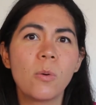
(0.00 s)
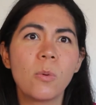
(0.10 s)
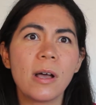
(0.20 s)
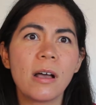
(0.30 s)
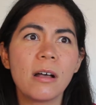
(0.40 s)

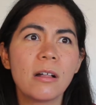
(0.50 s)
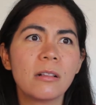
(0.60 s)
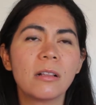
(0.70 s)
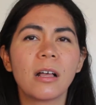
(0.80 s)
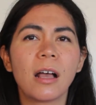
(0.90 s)

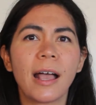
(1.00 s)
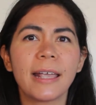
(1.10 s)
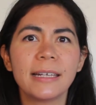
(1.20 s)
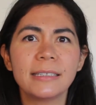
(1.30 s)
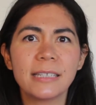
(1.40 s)
Well, I
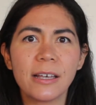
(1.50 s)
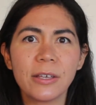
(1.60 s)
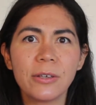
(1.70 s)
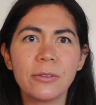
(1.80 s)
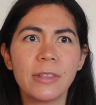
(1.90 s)
can tell
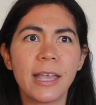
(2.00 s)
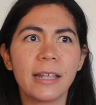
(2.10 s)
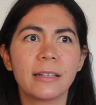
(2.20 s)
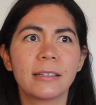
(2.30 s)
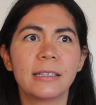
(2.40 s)
you
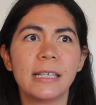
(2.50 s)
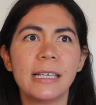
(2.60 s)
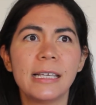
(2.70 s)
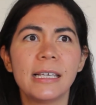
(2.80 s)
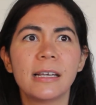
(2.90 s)
that
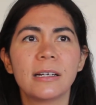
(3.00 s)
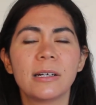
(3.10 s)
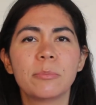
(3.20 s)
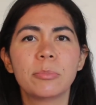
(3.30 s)
the um,